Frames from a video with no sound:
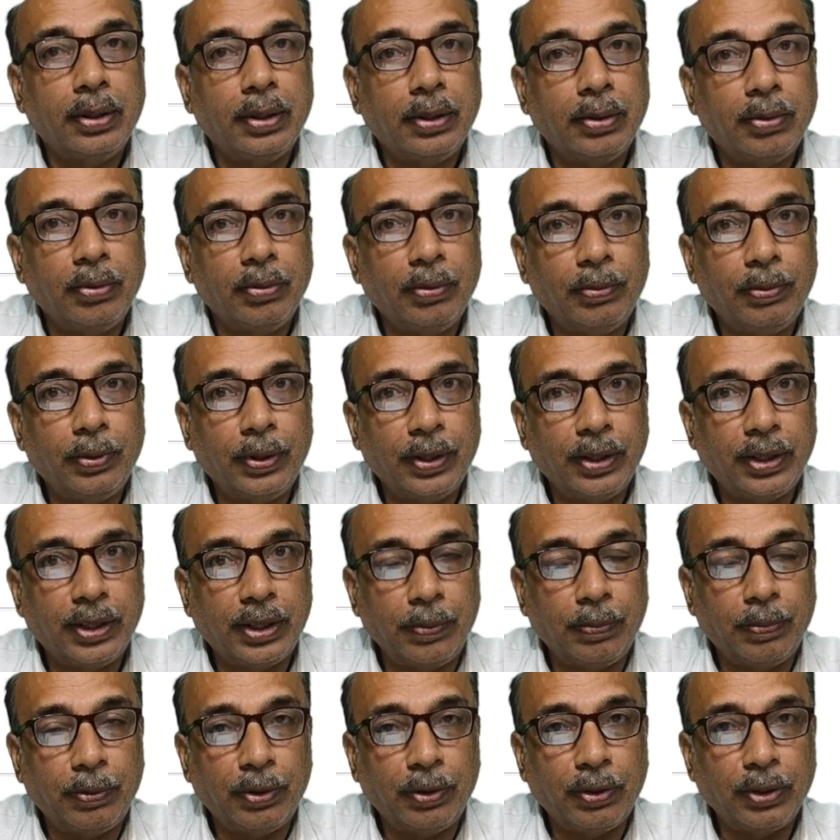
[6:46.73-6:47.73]
fixed
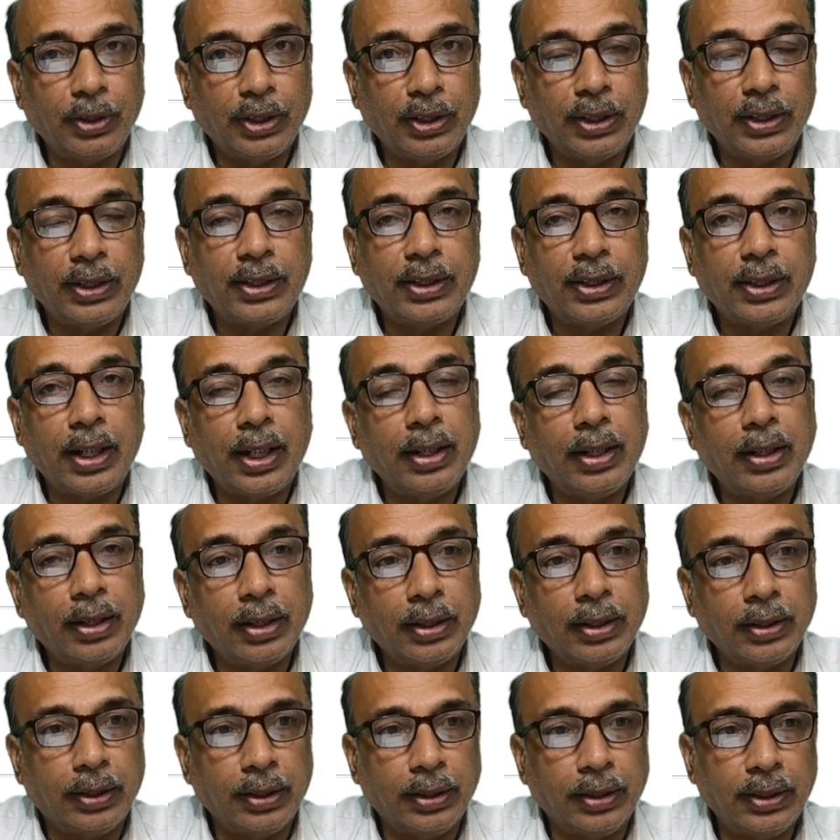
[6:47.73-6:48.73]
deposits and
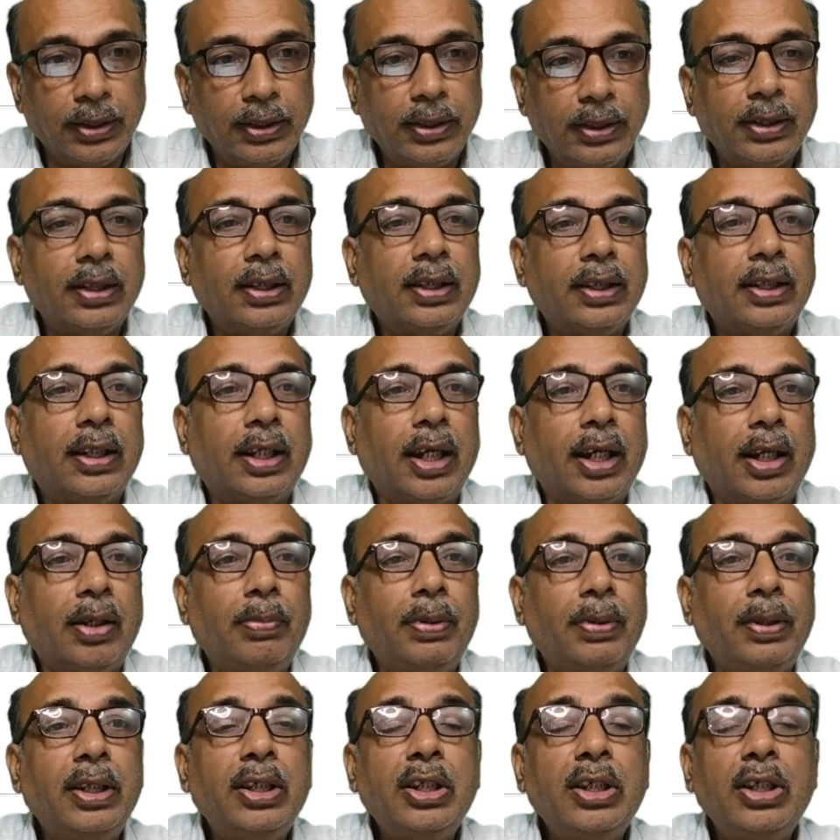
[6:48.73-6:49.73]
others can
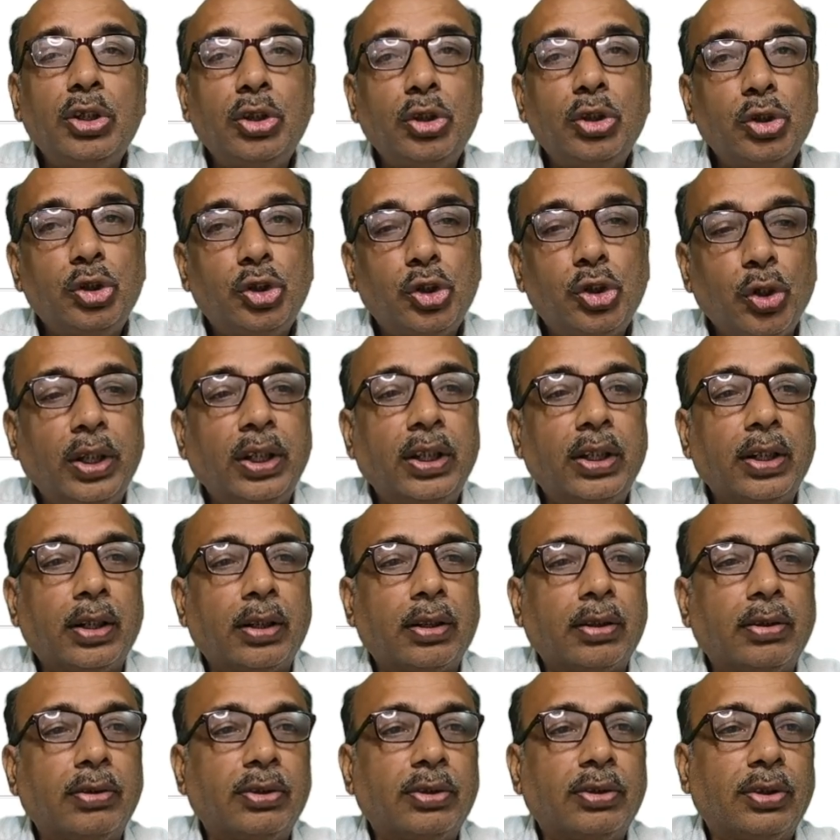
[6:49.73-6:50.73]
be joint
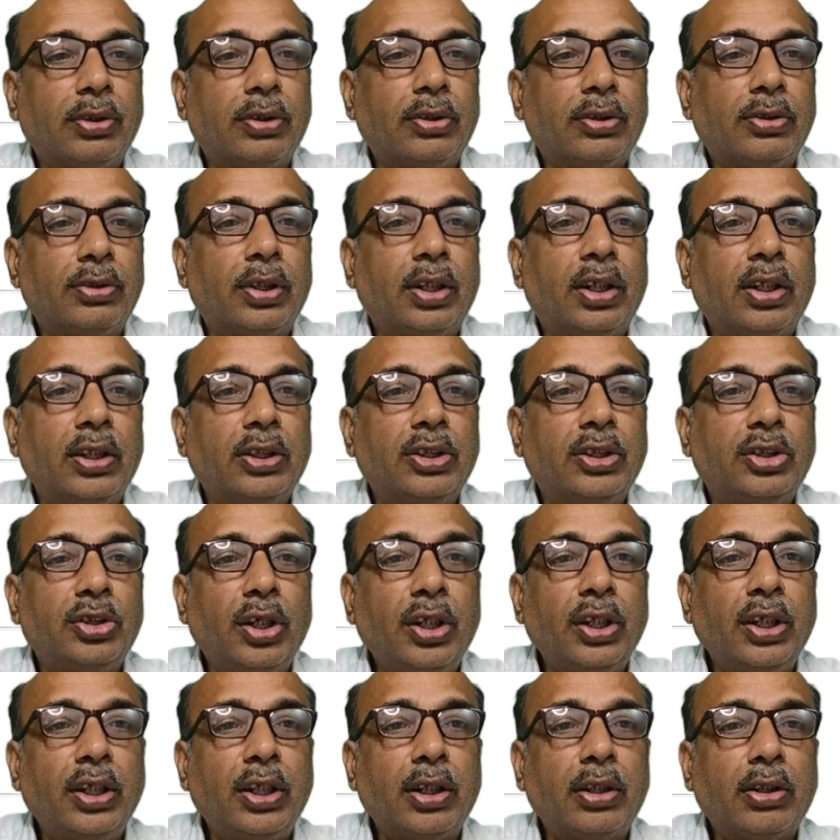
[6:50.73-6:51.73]
accounts also. A
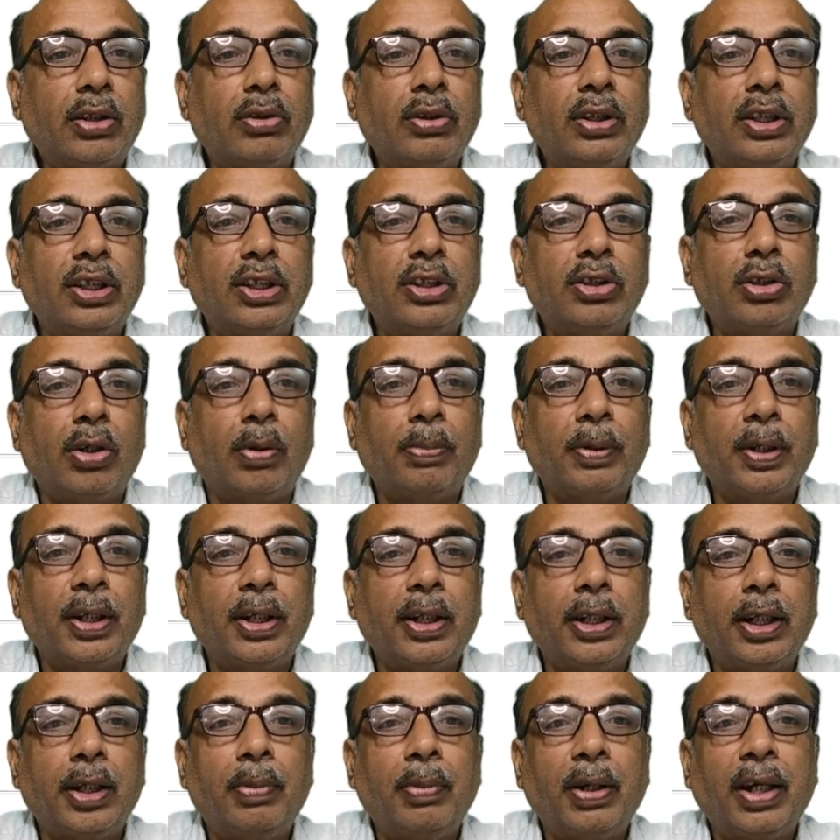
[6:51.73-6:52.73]
joint account is
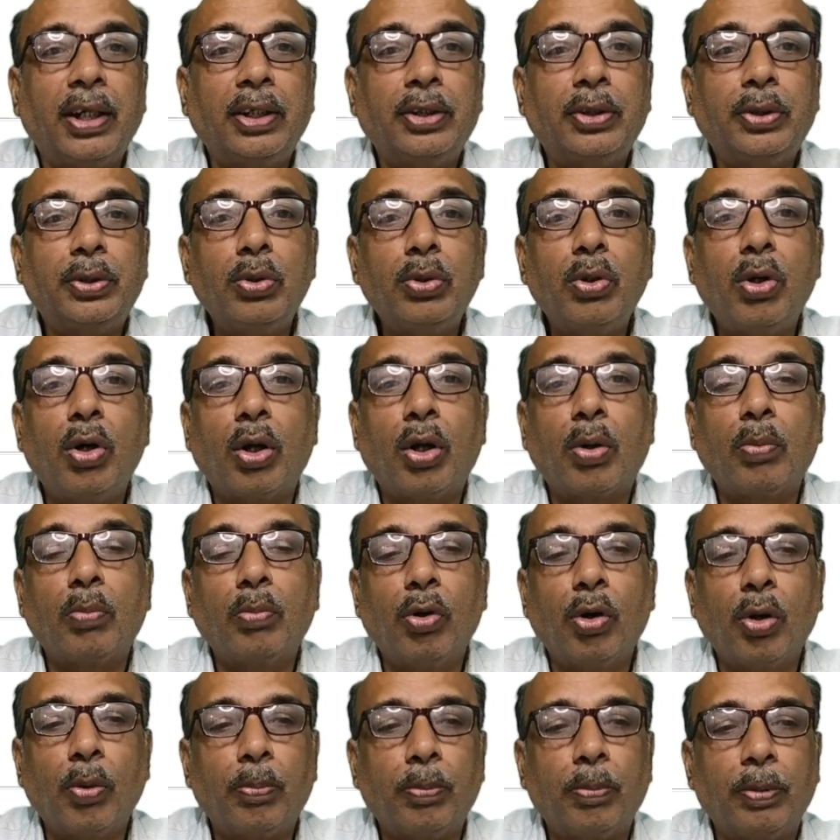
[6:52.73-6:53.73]
operated by two or
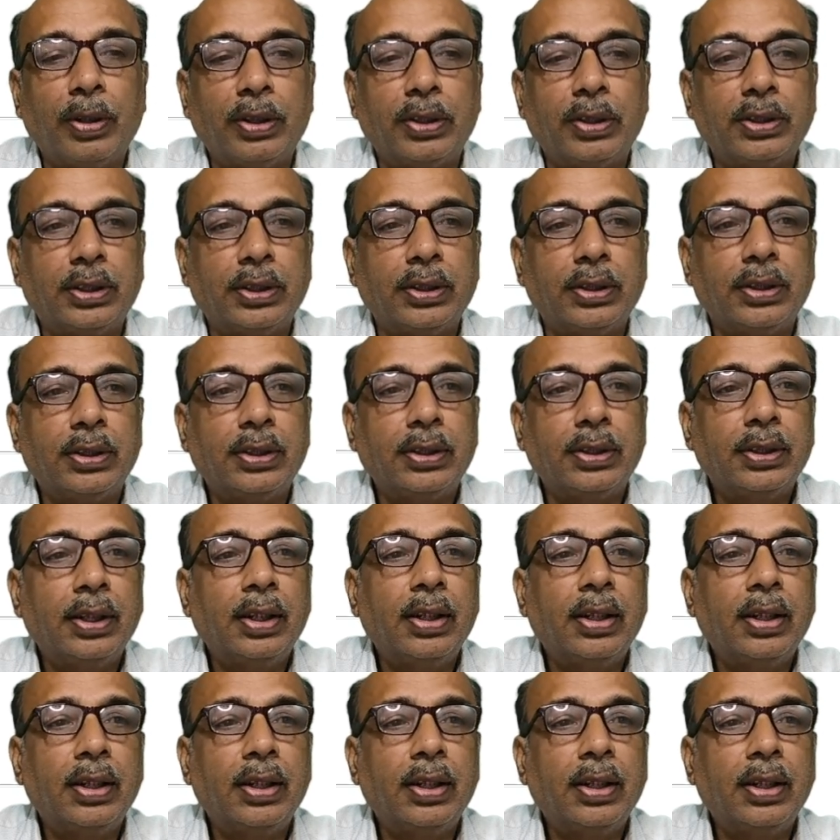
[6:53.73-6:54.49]
more persons.